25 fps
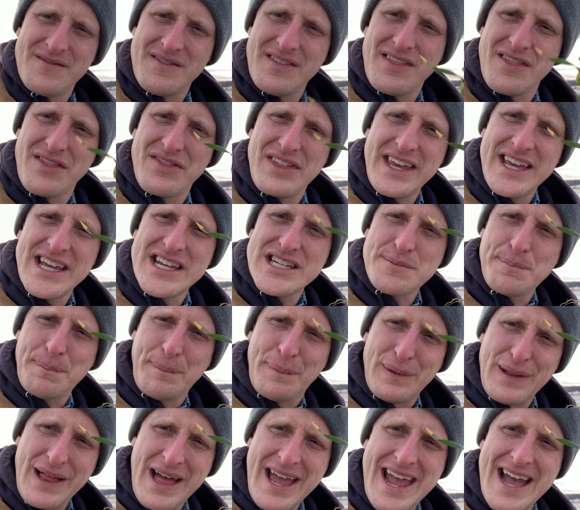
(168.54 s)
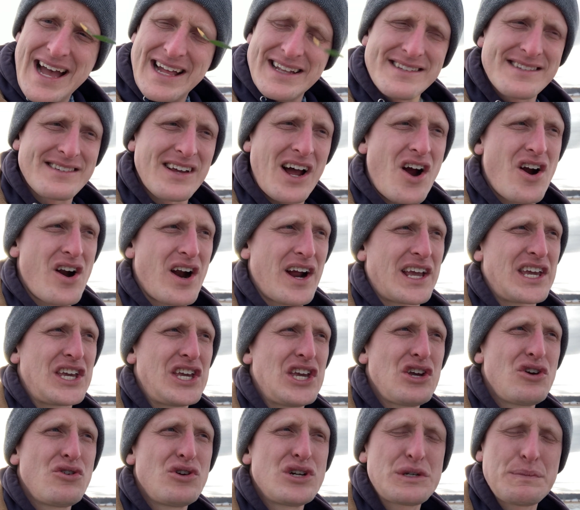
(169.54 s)
these plants are a
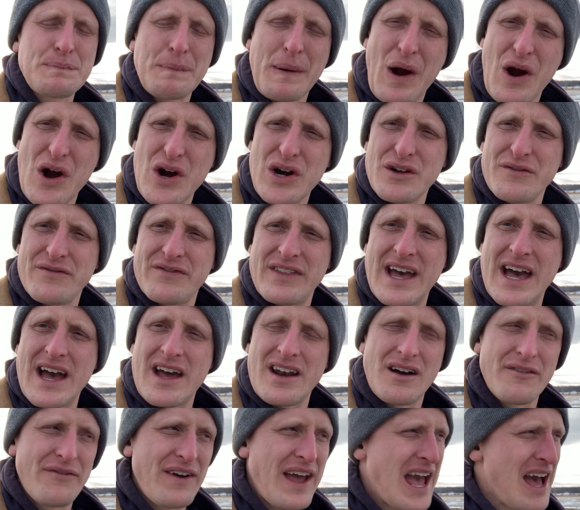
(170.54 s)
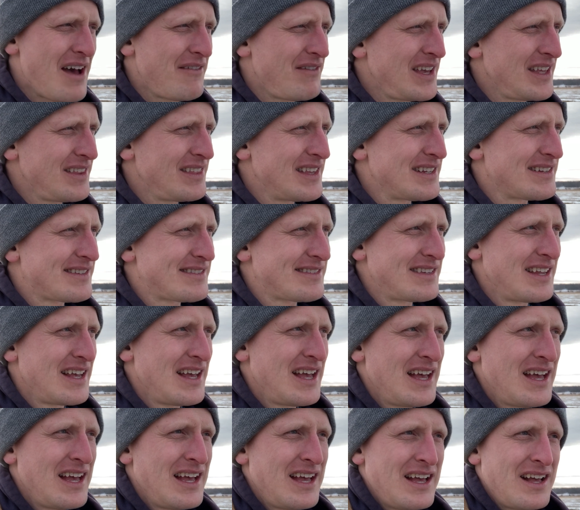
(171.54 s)
huge part of that, of having this
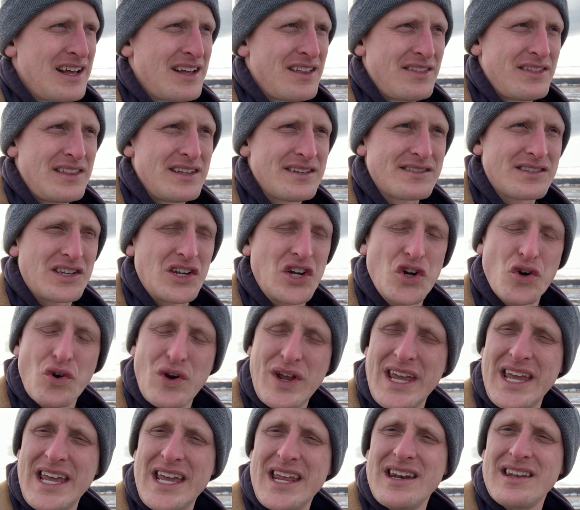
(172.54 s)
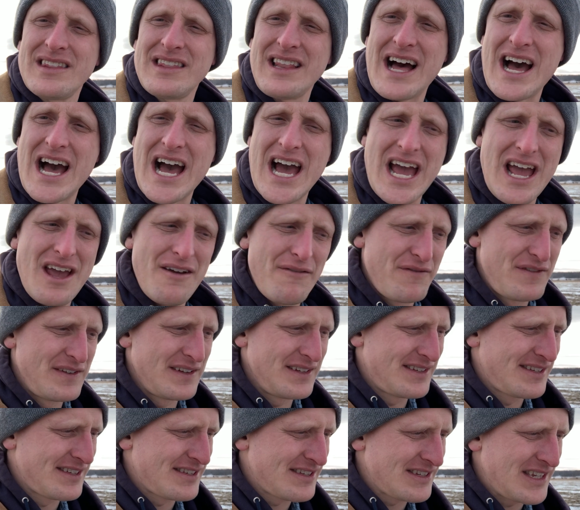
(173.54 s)
green live
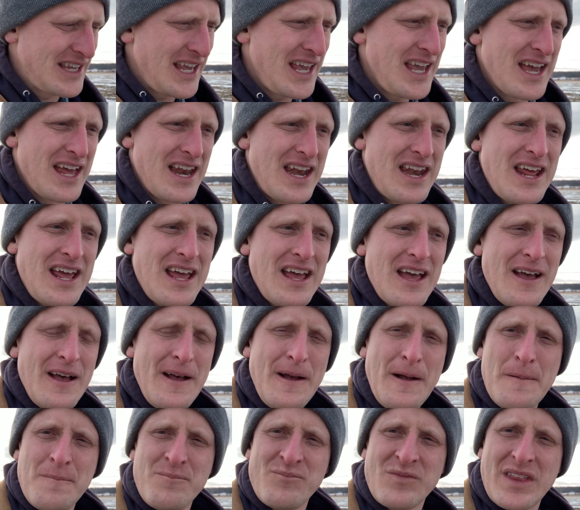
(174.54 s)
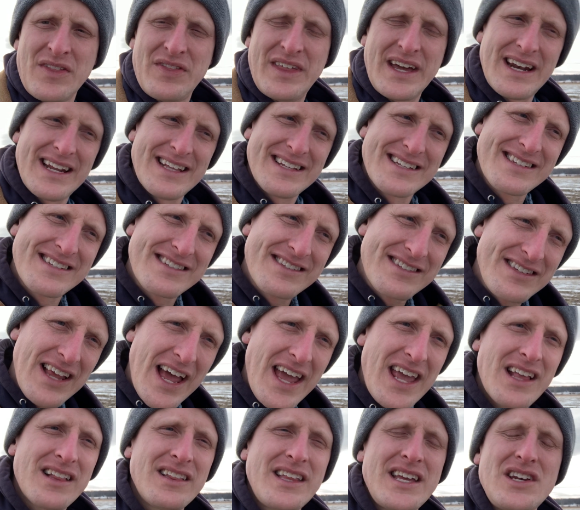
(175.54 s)
skin that is
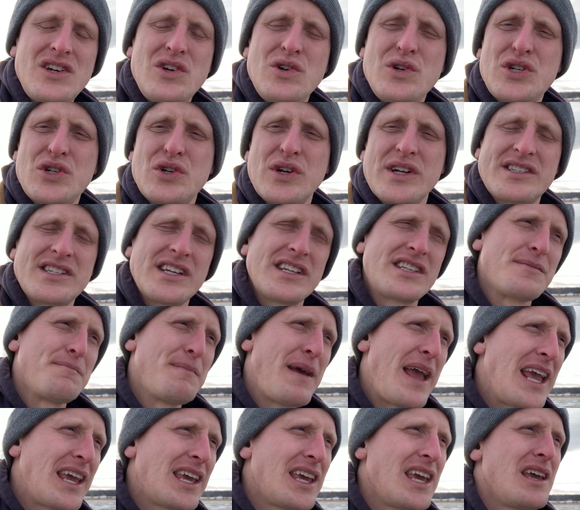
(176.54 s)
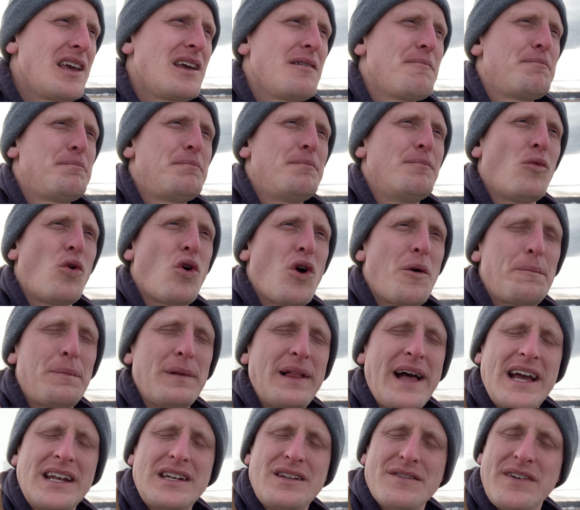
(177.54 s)
cycling nutrients. It's making more
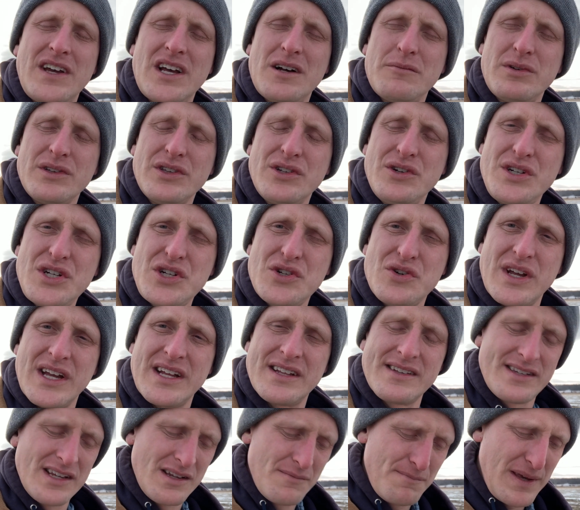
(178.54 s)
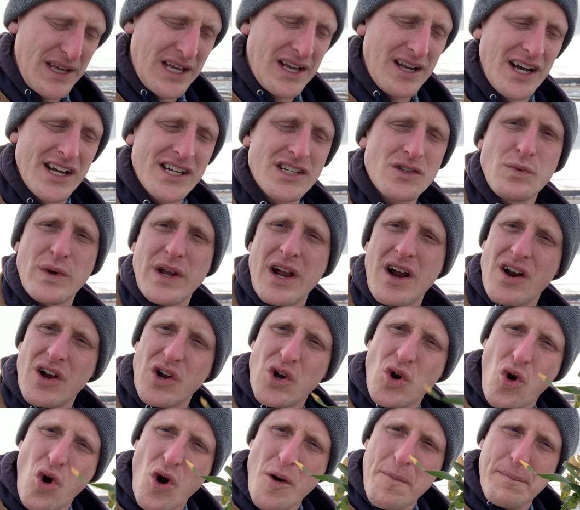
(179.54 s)
plant available nutrients. And because we are
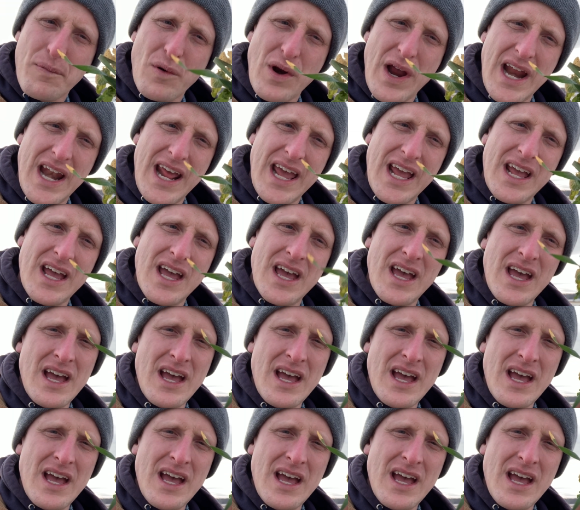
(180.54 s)
incorporating